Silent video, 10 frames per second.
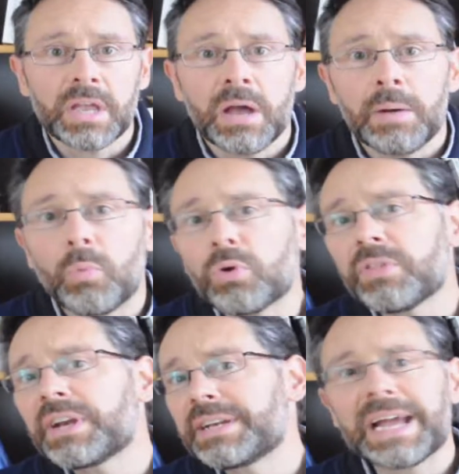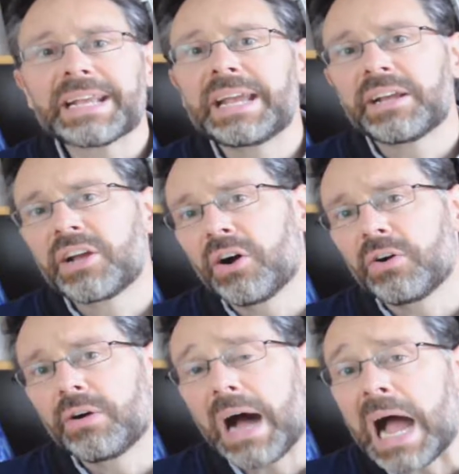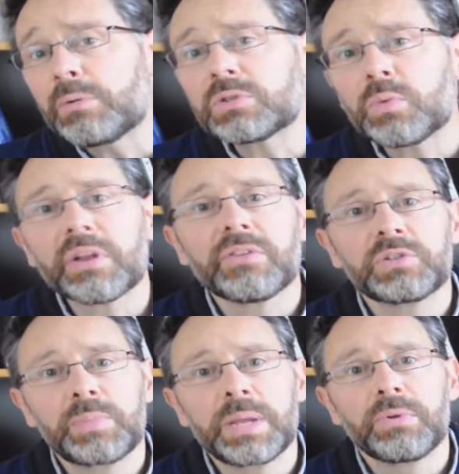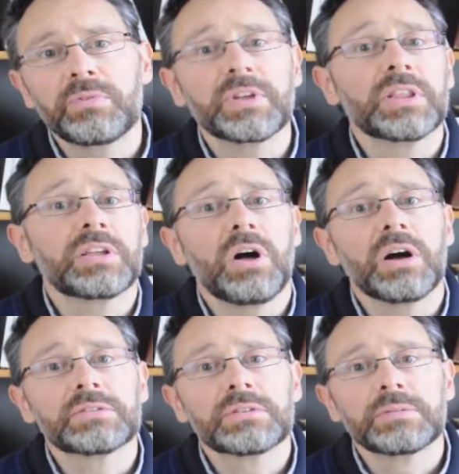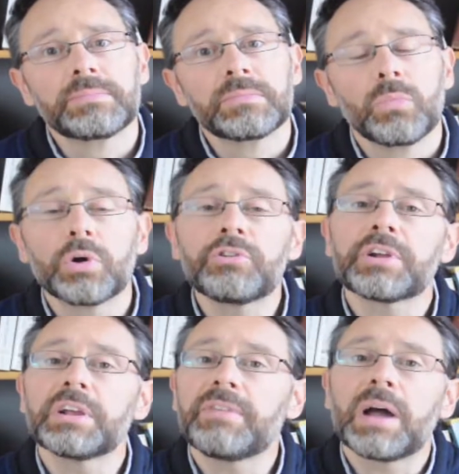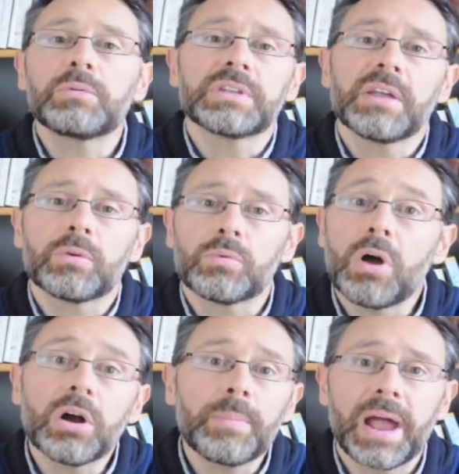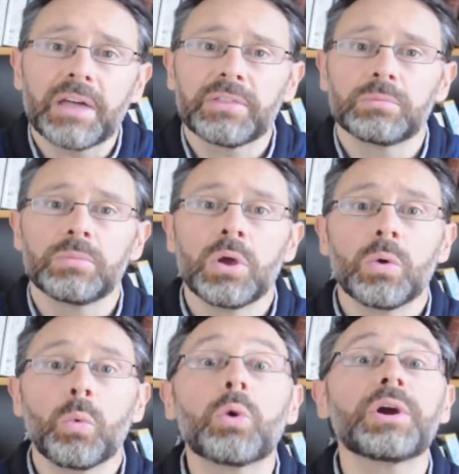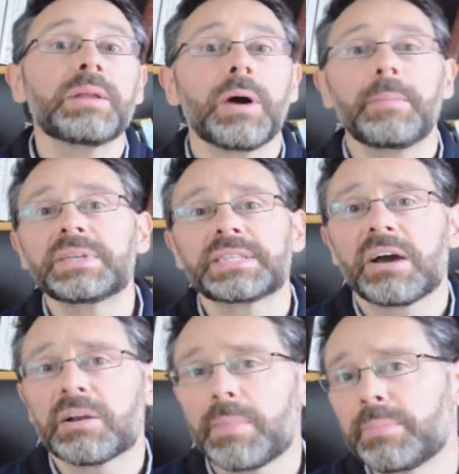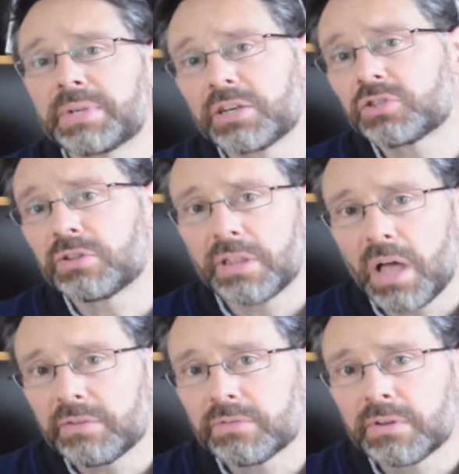More than a decade ago, I was one of those people feeling lost, wondering if I was on the wrong path and worried about missing out on my potential in life.